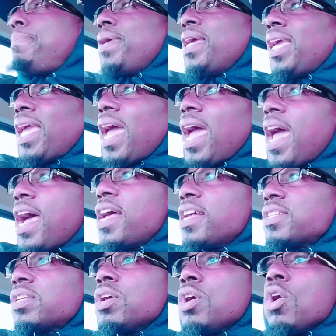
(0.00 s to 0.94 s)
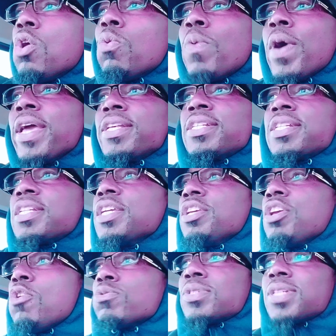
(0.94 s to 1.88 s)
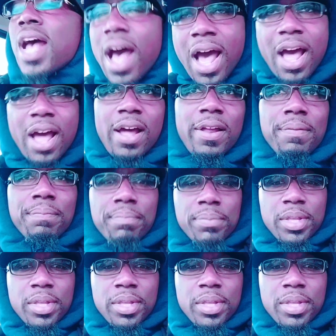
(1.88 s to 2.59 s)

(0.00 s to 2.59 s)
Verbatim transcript: big ass waste of your time.